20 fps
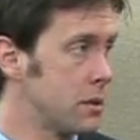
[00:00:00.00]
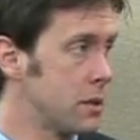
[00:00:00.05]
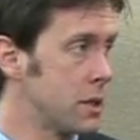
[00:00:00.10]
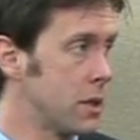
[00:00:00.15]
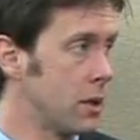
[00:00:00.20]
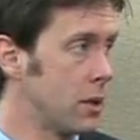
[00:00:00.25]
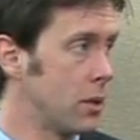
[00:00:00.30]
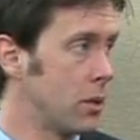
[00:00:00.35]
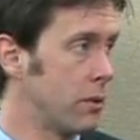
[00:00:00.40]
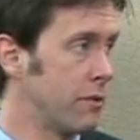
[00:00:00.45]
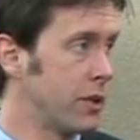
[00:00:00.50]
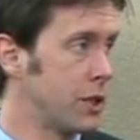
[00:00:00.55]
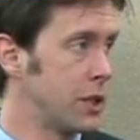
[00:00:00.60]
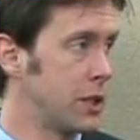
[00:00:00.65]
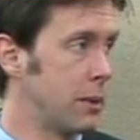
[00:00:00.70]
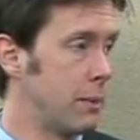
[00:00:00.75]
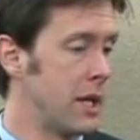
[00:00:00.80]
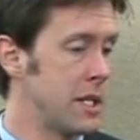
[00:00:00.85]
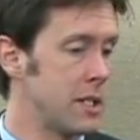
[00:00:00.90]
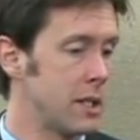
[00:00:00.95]
So
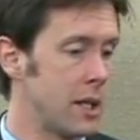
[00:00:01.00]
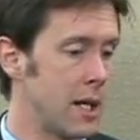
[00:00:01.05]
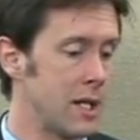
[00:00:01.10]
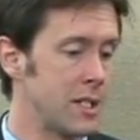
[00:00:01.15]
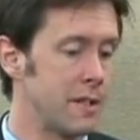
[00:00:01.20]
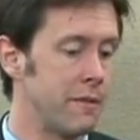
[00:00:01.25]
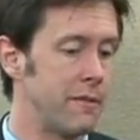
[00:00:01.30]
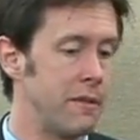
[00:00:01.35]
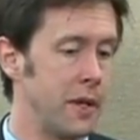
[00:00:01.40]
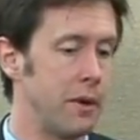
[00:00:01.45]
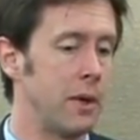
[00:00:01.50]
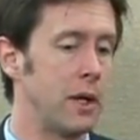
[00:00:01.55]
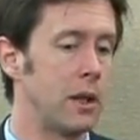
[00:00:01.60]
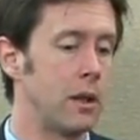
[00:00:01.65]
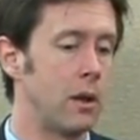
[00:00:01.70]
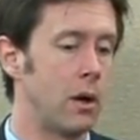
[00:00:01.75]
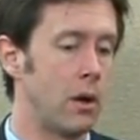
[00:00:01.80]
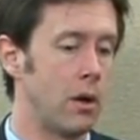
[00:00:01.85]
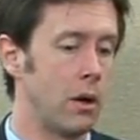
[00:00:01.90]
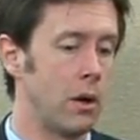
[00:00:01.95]
Virginia Mason has a very
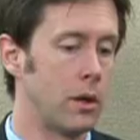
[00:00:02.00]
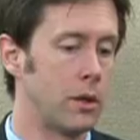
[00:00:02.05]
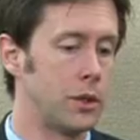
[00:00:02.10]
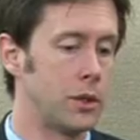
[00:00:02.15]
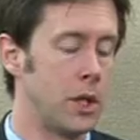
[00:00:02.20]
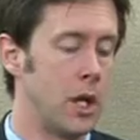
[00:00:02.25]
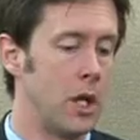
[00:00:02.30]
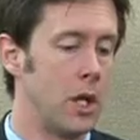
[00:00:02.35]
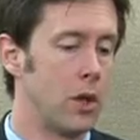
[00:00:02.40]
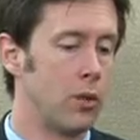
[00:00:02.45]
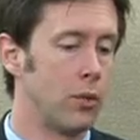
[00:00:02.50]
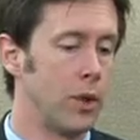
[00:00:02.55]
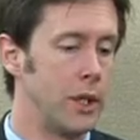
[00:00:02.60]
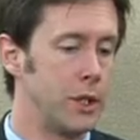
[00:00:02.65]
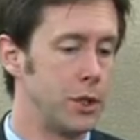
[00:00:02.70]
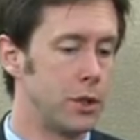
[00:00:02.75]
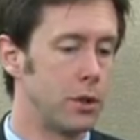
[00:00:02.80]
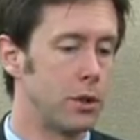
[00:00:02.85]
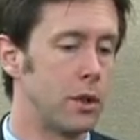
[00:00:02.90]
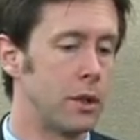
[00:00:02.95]
large
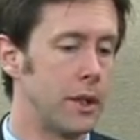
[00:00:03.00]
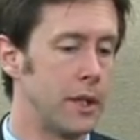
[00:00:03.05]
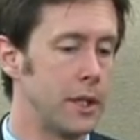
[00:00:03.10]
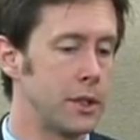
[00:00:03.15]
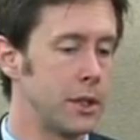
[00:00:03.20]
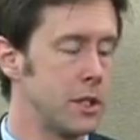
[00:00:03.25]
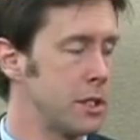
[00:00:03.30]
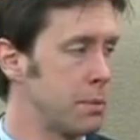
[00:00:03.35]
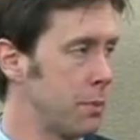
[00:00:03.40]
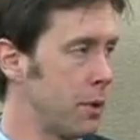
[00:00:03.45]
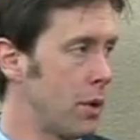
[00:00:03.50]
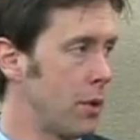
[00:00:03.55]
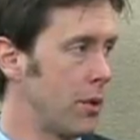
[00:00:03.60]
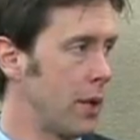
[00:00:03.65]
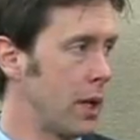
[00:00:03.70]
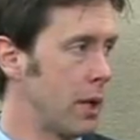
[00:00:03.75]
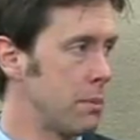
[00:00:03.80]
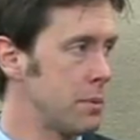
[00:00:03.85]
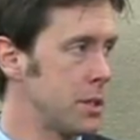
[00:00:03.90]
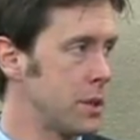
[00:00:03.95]
regional clinicians
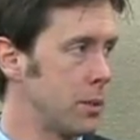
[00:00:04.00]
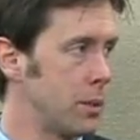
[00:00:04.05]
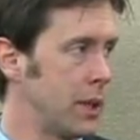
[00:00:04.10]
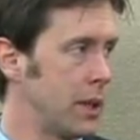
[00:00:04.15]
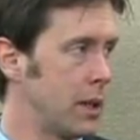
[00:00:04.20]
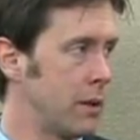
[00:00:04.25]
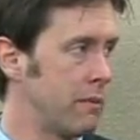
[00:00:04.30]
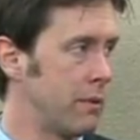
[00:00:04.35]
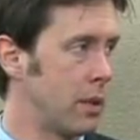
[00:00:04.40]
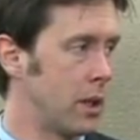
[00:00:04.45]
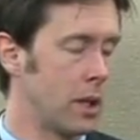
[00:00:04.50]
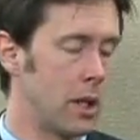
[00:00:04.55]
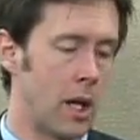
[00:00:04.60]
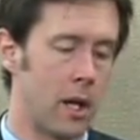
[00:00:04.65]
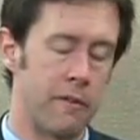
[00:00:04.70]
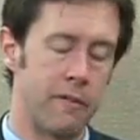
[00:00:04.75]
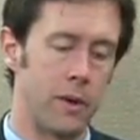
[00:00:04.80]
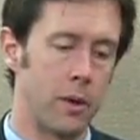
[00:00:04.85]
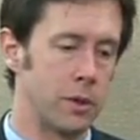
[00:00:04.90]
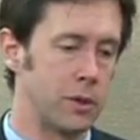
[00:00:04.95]
program, so we get a
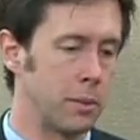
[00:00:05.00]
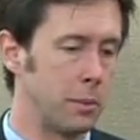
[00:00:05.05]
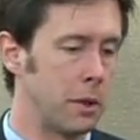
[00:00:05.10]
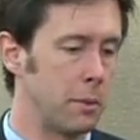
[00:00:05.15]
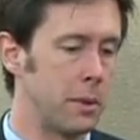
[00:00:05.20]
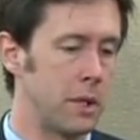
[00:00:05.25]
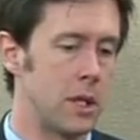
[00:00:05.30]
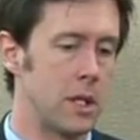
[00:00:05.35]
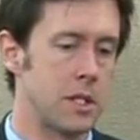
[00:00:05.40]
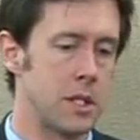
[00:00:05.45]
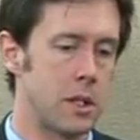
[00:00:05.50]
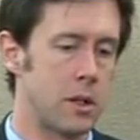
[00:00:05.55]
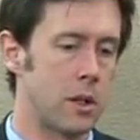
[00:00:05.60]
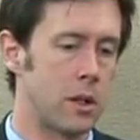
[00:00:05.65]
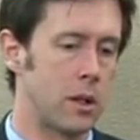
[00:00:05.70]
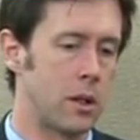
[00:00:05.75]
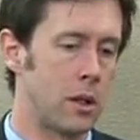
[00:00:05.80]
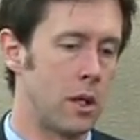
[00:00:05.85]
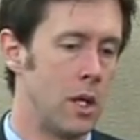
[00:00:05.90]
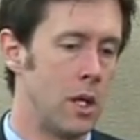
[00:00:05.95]
lot of folks from the
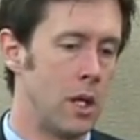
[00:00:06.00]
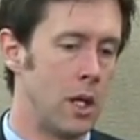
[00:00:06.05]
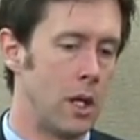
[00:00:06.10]
peninsula.